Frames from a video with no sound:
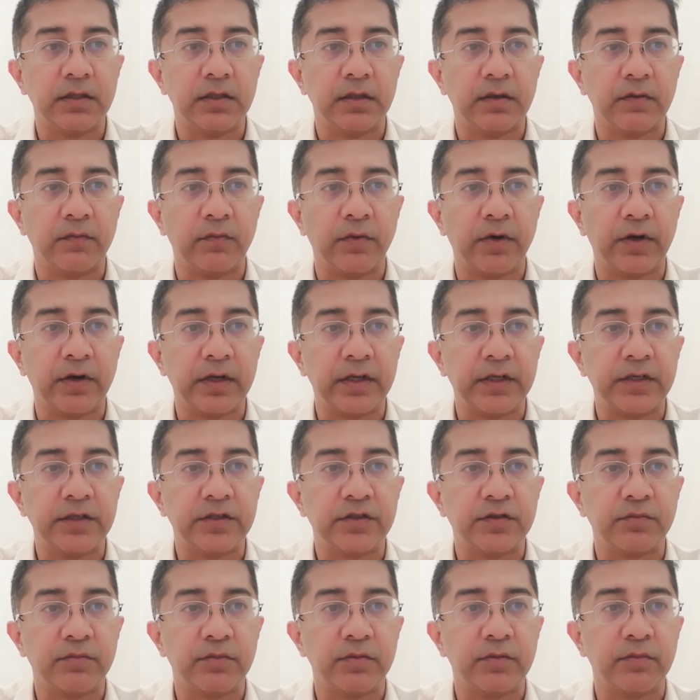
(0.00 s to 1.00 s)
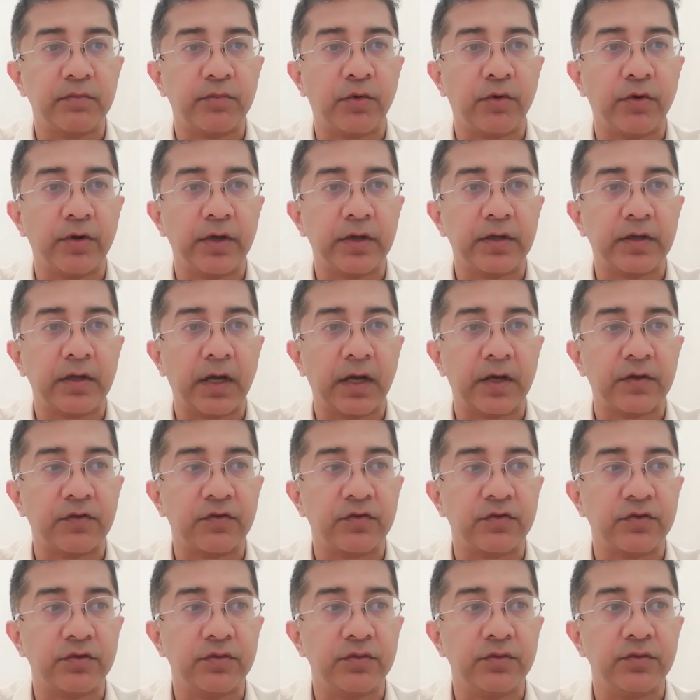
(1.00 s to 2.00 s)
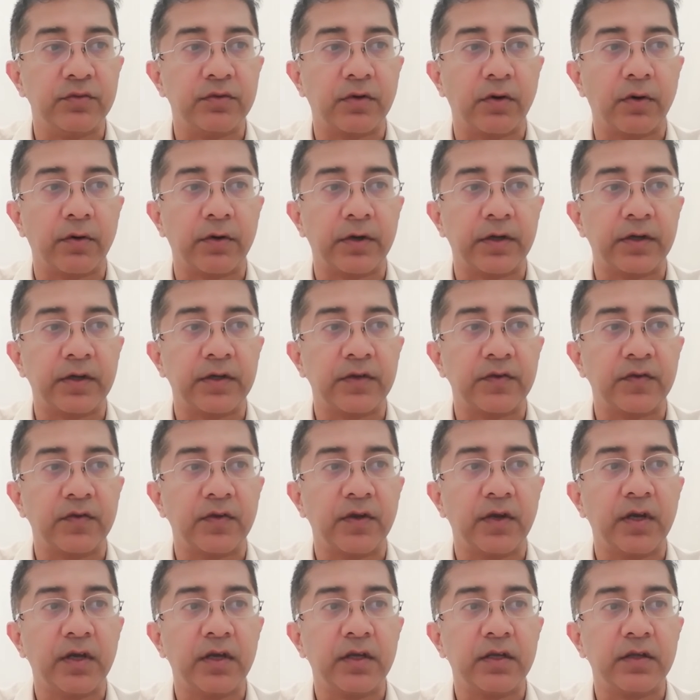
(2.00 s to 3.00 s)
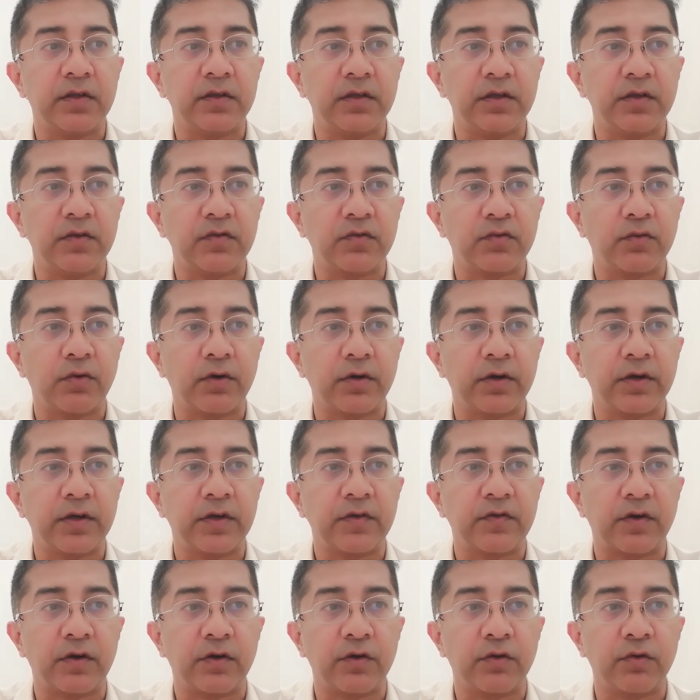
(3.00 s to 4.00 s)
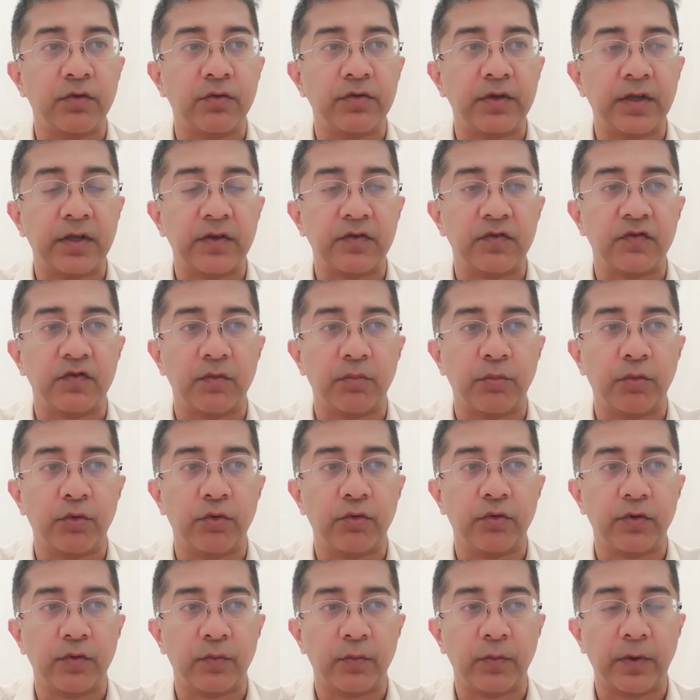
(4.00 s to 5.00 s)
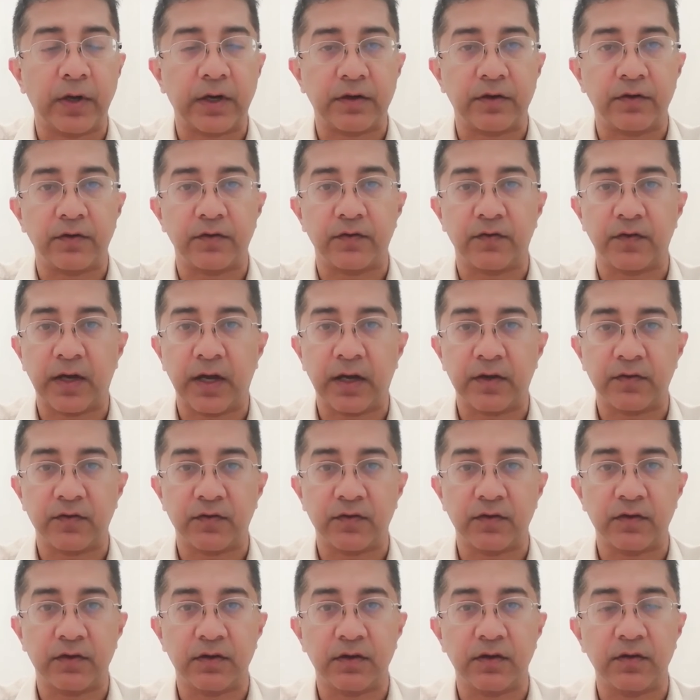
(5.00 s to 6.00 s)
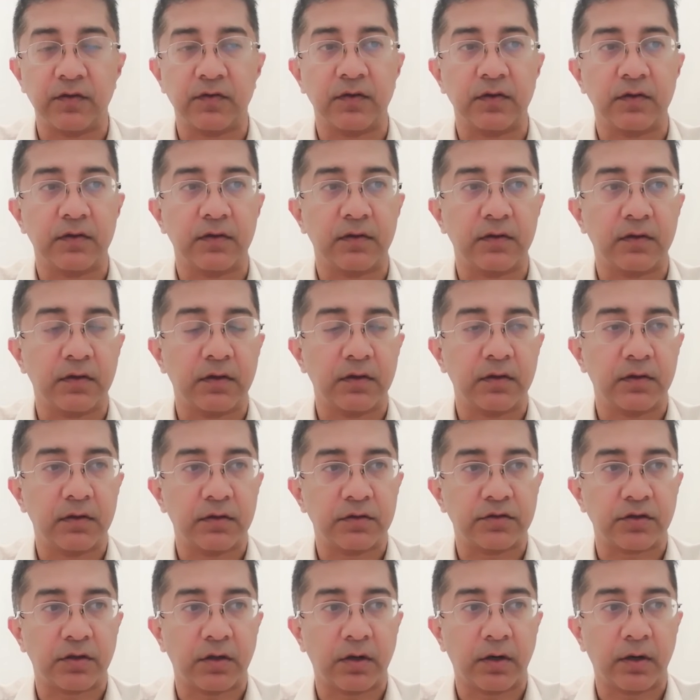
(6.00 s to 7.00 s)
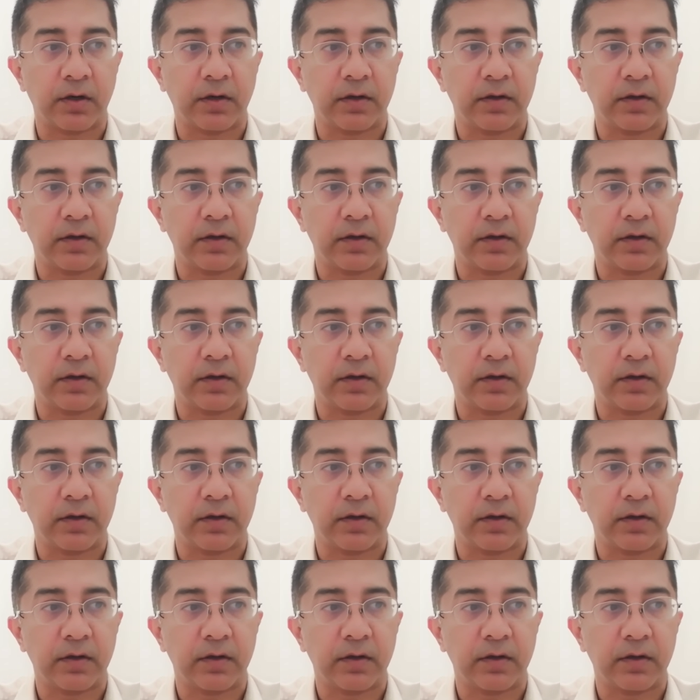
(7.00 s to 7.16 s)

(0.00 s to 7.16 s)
where each point has two coordinates. These coordinates are known as support vectors, as in this chart.